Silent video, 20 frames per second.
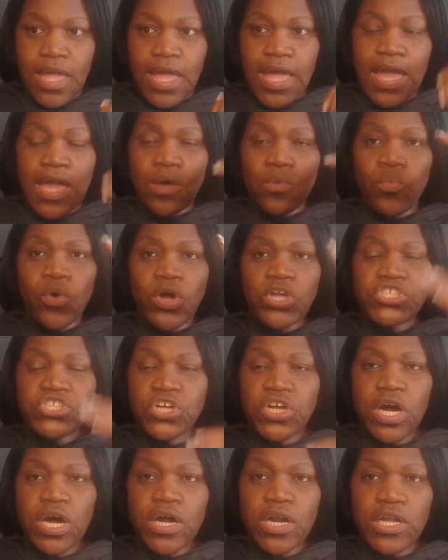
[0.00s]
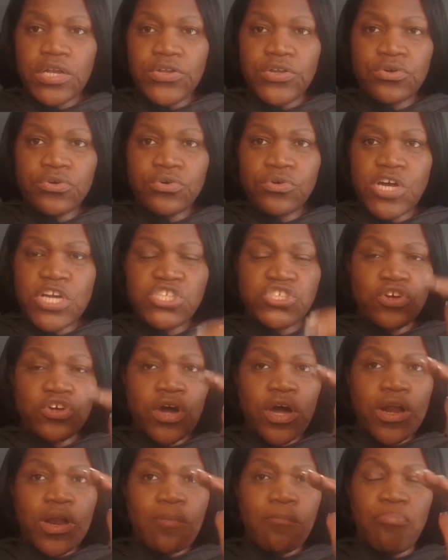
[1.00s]
And what you're going to do is you're
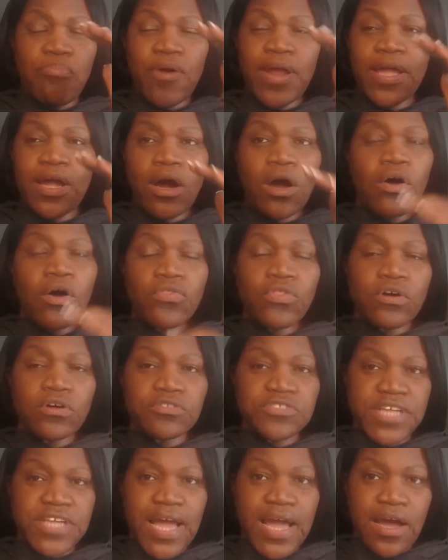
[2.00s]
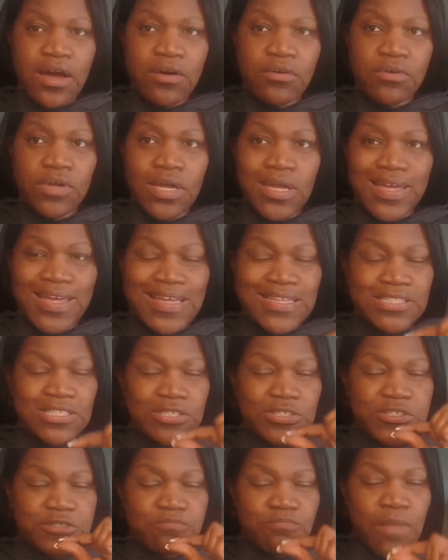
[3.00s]
going to break all those down into
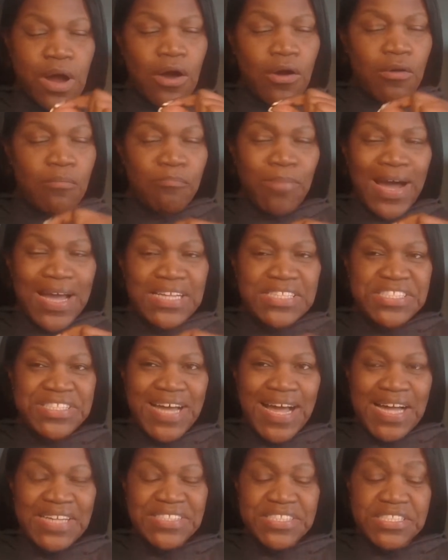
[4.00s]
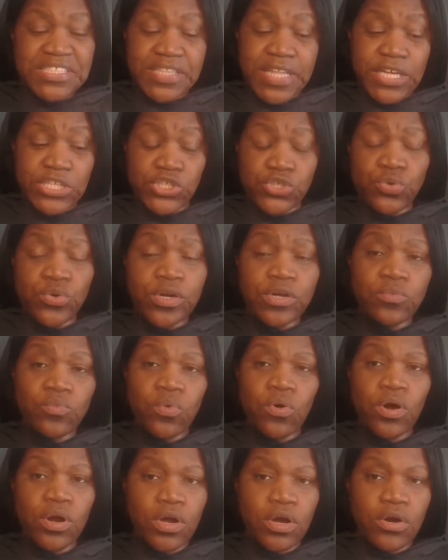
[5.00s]
small bite sizes that you can
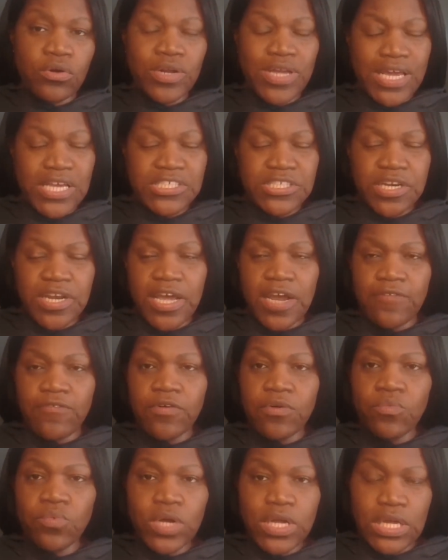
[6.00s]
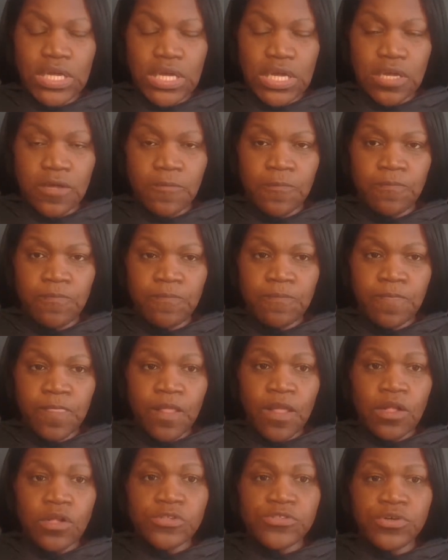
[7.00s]
work on each and every week.
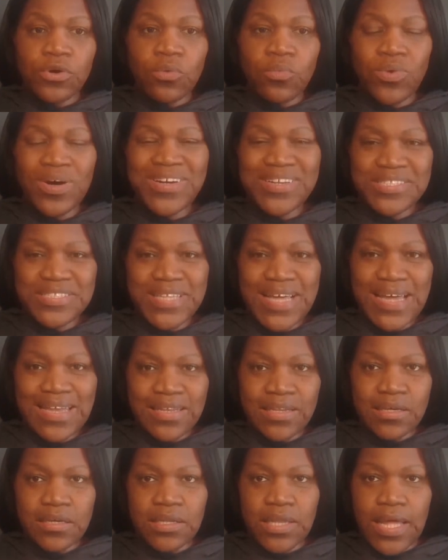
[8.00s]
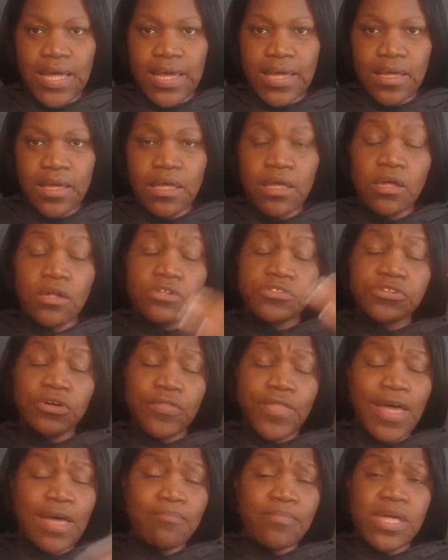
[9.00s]
So what does that look like? So
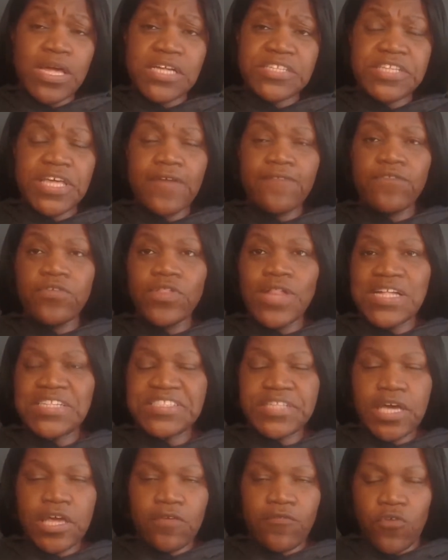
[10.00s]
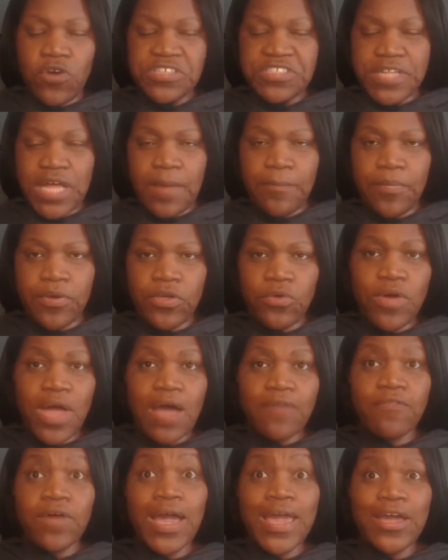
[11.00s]
that means if, let's say, for example, you
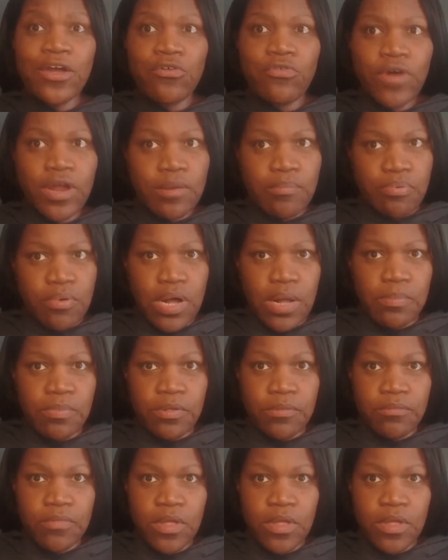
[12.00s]
have a credit problem,